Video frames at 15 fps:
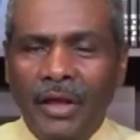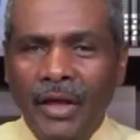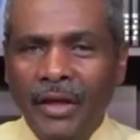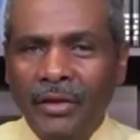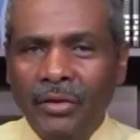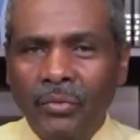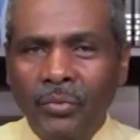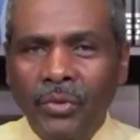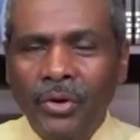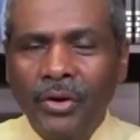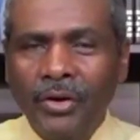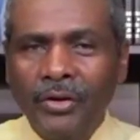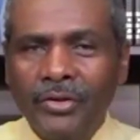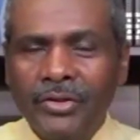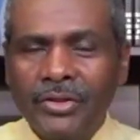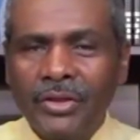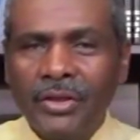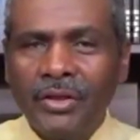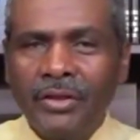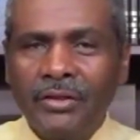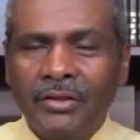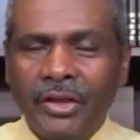And the words
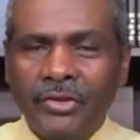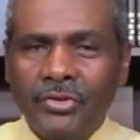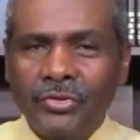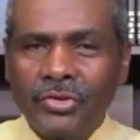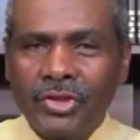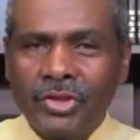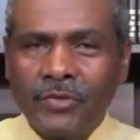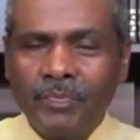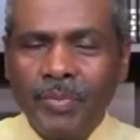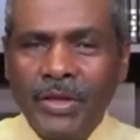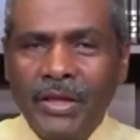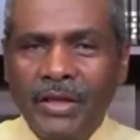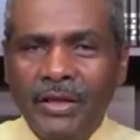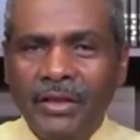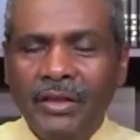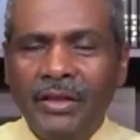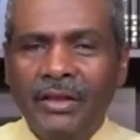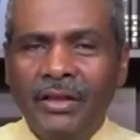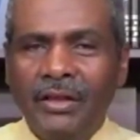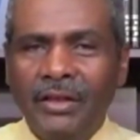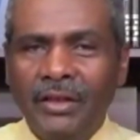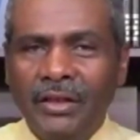that you speak
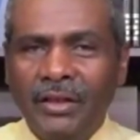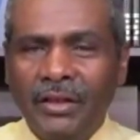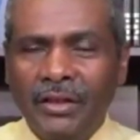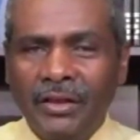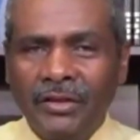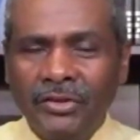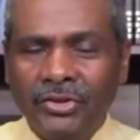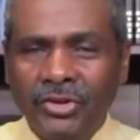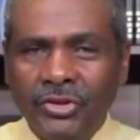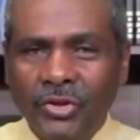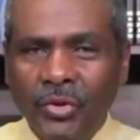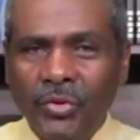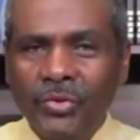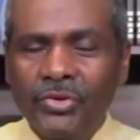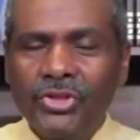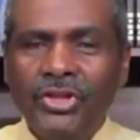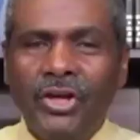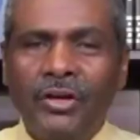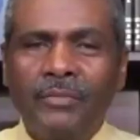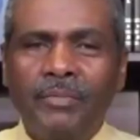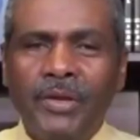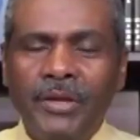unto those
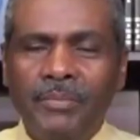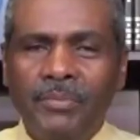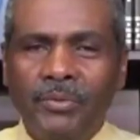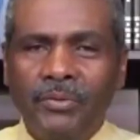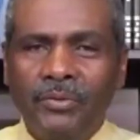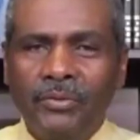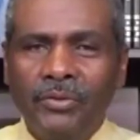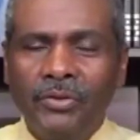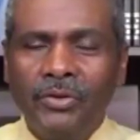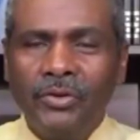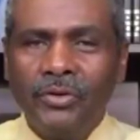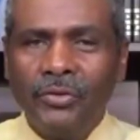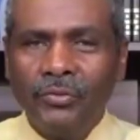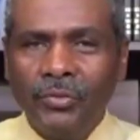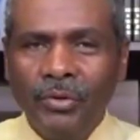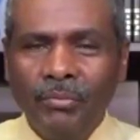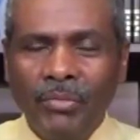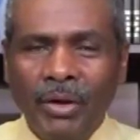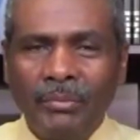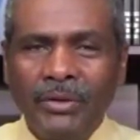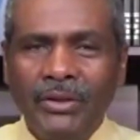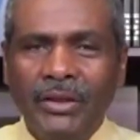young people
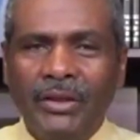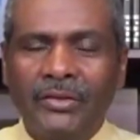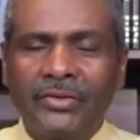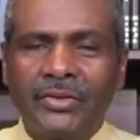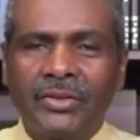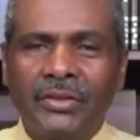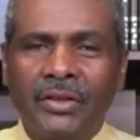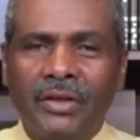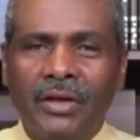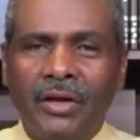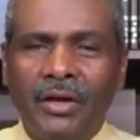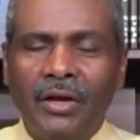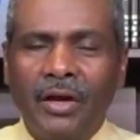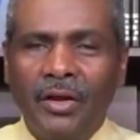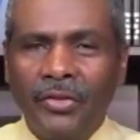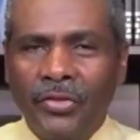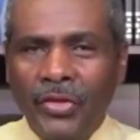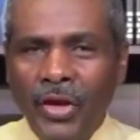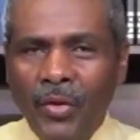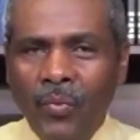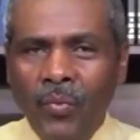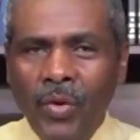remember this,
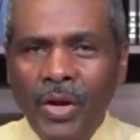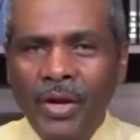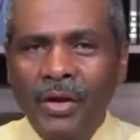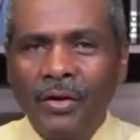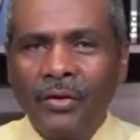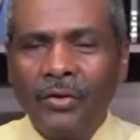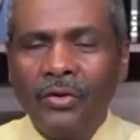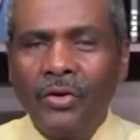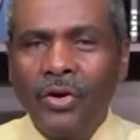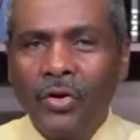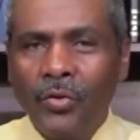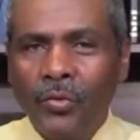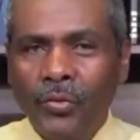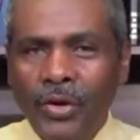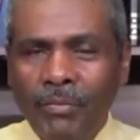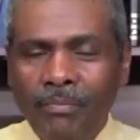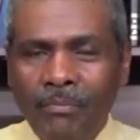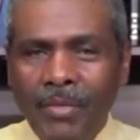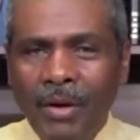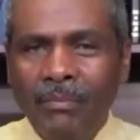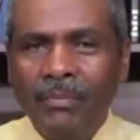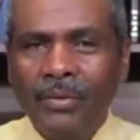they will
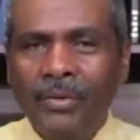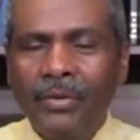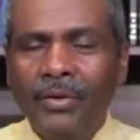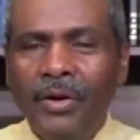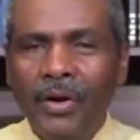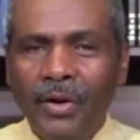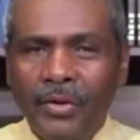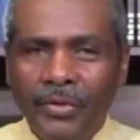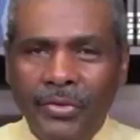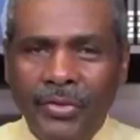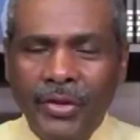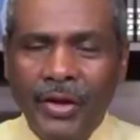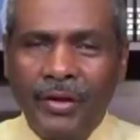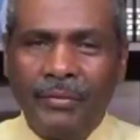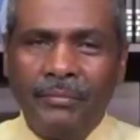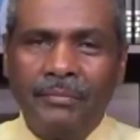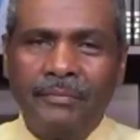remember them.